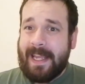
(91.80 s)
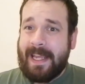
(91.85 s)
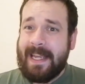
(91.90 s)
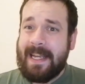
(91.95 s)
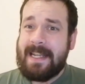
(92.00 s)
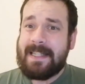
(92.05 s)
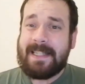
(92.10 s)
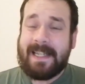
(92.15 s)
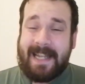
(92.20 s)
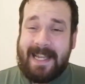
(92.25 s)

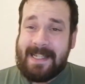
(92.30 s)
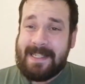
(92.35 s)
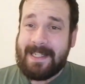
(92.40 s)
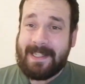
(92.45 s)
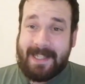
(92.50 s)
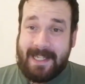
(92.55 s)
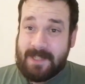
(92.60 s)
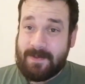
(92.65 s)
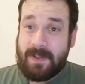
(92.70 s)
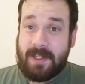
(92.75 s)
he
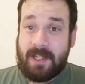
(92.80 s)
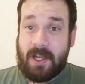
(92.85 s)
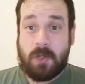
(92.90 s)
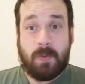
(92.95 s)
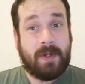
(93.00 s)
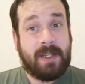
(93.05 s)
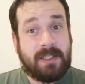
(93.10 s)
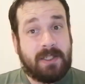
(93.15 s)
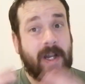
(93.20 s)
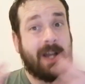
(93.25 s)
deleted these videos
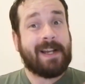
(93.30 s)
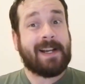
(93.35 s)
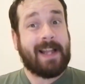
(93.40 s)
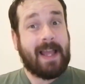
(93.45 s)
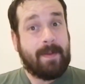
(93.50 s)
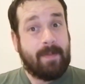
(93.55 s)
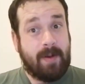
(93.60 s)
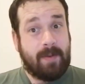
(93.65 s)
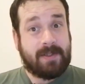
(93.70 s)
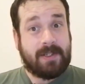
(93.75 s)
when he started
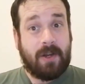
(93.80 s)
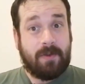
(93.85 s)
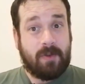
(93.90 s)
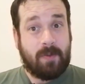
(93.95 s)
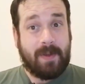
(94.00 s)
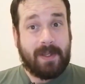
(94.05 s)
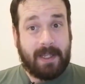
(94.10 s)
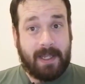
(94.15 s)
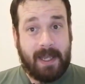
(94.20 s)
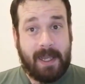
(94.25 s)
claiming himself
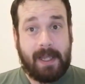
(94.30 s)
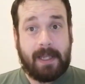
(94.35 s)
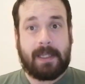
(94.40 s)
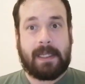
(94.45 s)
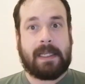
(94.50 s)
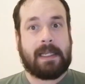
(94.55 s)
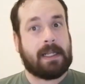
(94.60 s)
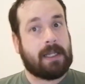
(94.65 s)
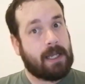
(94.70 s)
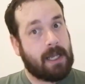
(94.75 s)
to be
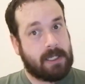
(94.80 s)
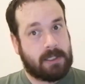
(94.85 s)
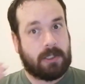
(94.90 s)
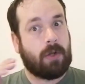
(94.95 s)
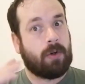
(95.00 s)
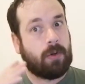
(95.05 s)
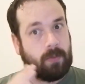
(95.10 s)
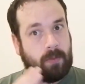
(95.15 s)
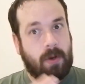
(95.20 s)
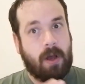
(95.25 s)
king,
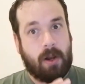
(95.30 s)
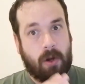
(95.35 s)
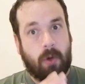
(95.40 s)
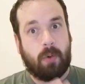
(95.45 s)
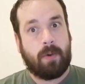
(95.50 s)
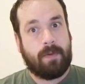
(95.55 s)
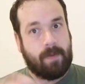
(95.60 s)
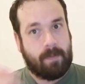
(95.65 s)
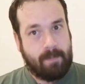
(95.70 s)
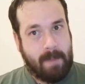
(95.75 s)

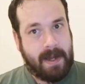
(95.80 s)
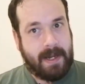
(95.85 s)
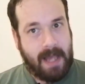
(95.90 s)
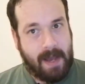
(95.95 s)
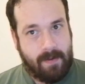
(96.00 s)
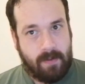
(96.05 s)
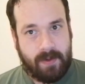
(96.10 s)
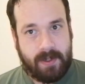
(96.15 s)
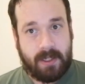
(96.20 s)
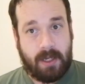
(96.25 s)
along with many
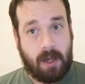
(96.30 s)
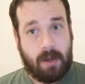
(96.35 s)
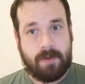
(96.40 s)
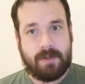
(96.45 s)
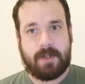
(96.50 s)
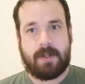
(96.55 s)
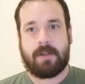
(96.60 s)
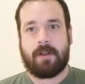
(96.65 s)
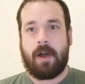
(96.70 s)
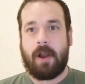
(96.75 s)
other
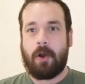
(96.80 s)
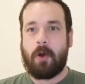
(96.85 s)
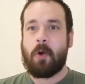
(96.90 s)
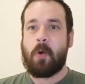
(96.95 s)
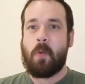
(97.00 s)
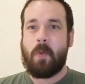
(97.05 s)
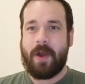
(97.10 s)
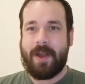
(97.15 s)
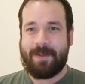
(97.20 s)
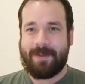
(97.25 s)
videos, and
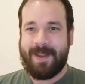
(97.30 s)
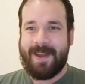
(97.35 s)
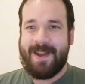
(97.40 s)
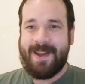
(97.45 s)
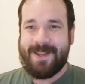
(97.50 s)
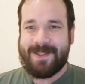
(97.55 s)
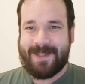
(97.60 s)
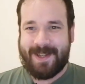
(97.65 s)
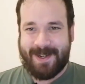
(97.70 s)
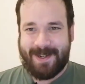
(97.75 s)
along with
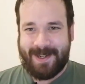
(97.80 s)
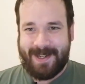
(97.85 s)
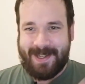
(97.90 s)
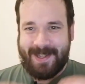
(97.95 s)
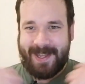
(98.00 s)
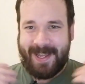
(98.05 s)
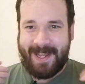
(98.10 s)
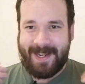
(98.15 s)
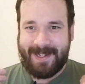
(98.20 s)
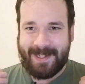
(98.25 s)
suddenly
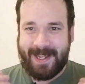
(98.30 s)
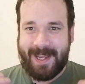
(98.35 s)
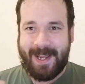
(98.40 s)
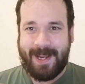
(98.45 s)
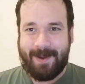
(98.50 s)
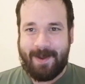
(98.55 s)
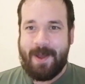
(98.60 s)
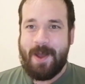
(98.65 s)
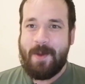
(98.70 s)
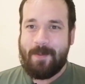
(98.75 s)
the Hidden
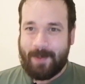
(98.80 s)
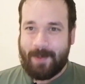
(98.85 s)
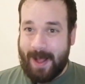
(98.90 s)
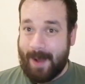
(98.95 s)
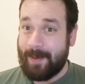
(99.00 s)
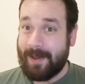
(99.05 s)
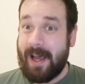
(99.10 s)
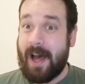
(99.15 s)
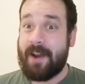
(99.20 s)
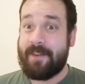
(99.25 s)
King
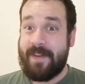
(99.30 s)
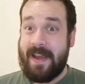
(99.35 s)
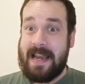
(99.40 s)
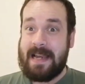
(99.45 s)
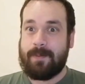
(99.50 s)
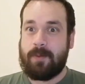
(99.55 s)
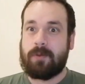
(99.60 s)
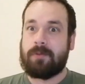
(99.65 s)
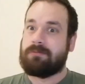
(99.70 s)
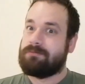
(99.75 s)
becoming
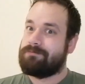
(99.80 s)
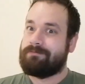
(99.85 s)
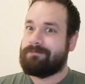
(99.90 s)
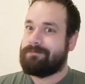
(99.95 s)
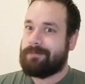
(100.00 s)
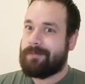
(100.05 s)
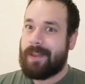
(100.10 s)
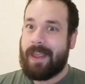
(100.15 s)
unavailable